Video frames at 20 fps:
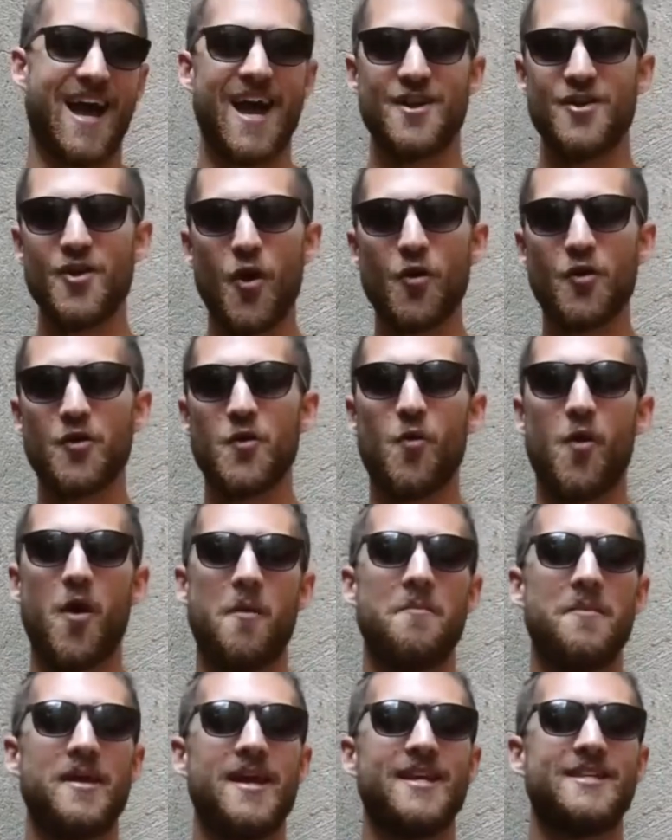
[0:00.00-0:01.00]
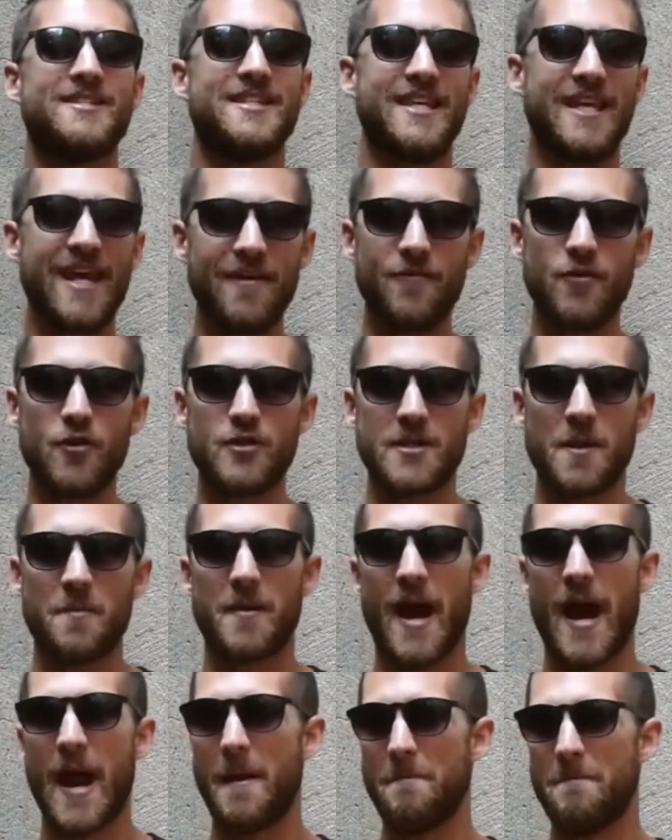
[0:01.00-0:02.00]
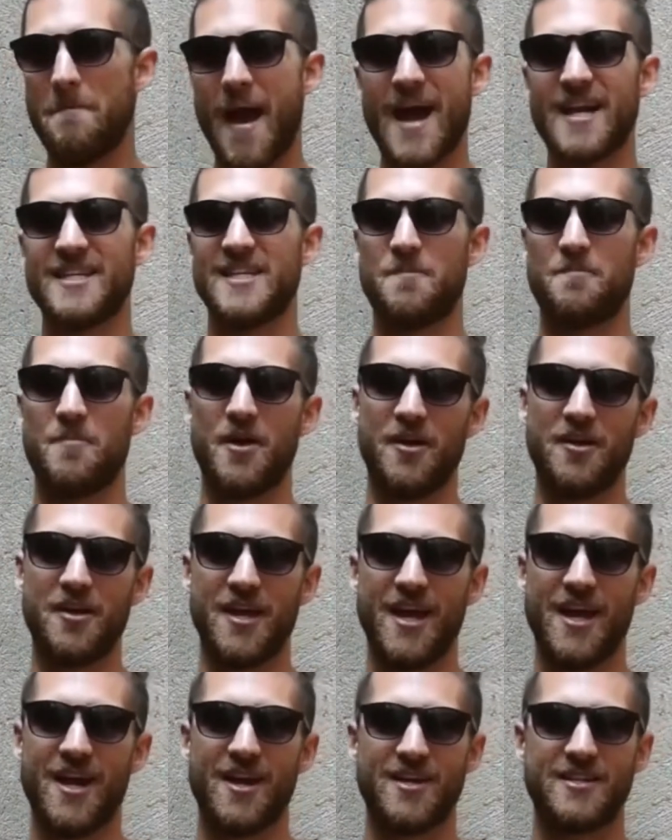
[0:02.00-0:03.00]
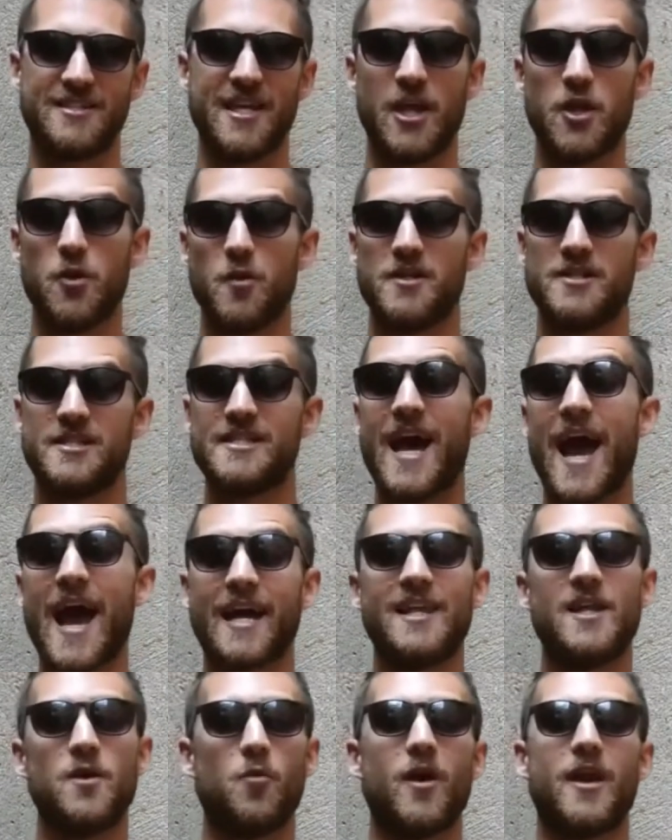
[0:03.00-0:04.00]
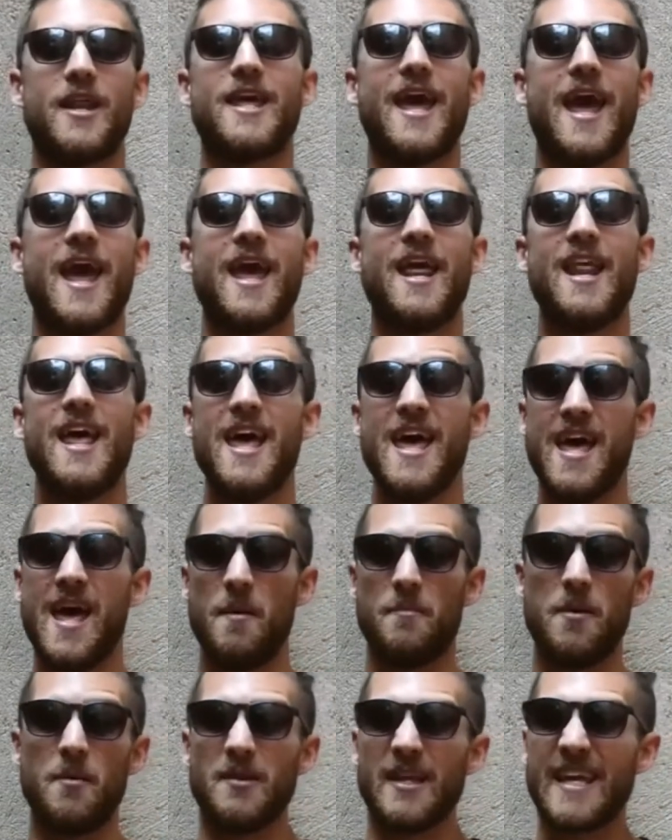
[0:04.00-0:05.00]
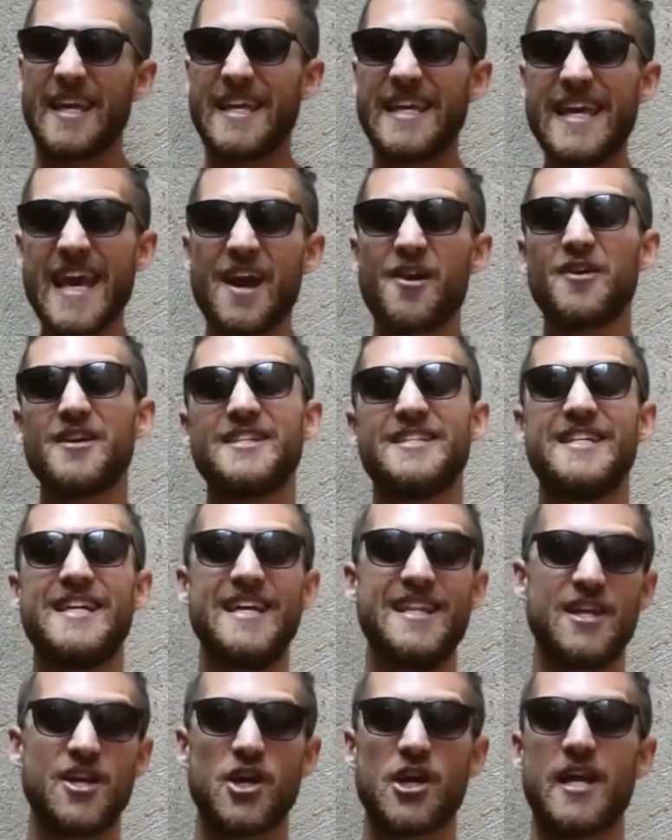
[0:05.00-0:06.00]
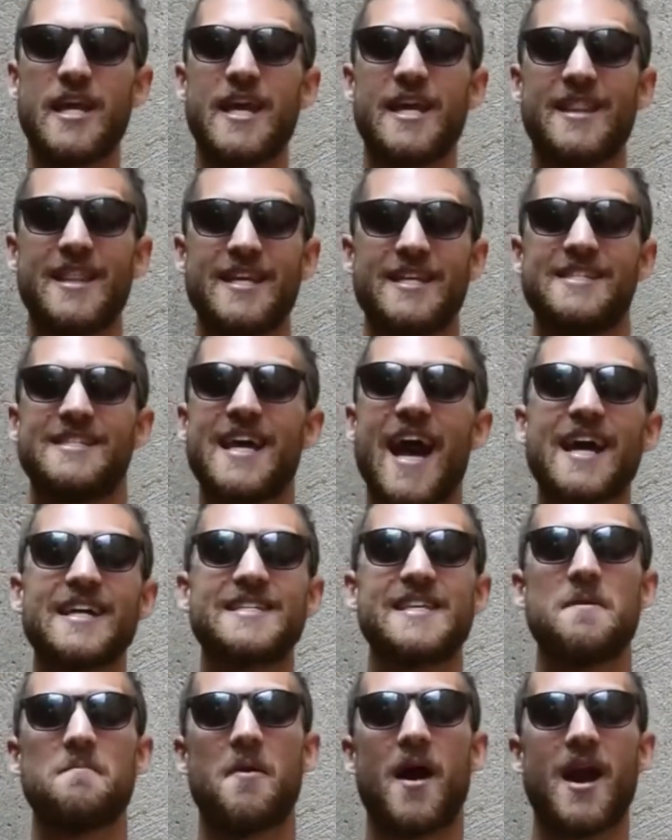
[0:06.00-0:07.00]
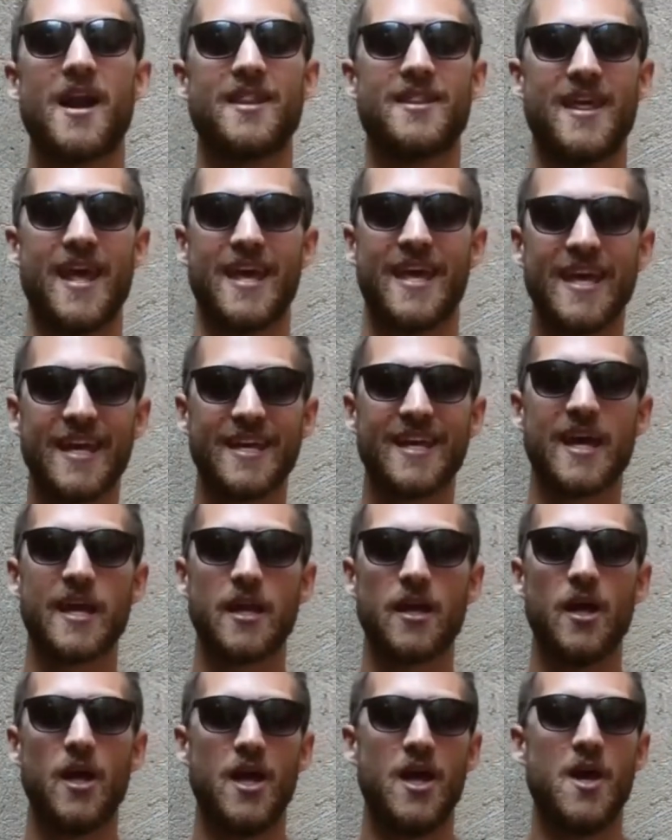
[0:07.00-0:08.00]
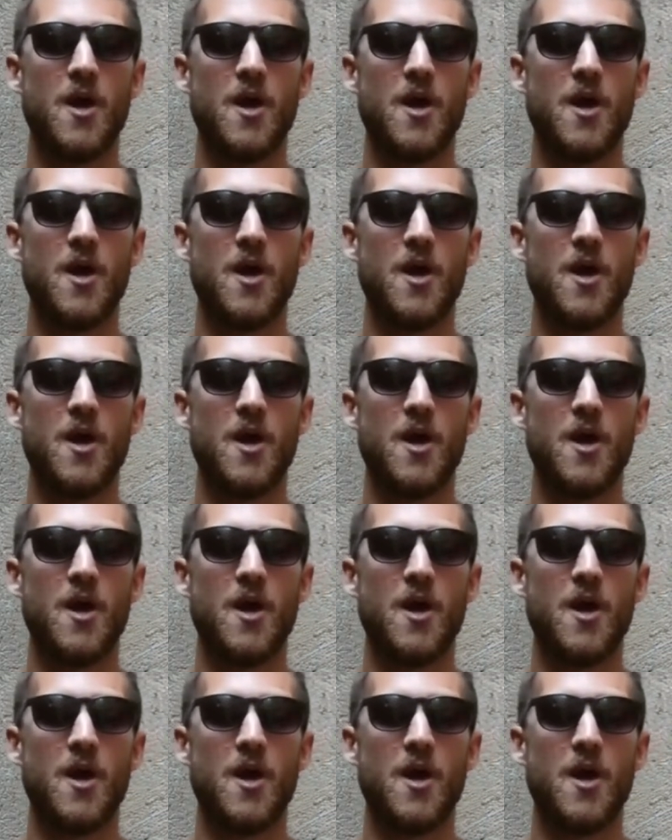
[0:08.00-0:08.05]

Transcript: I know you want me to give you some kind of magic pill here and tell you exactly what he ate and be able to guarantee that you're going to get the exact same body that he did.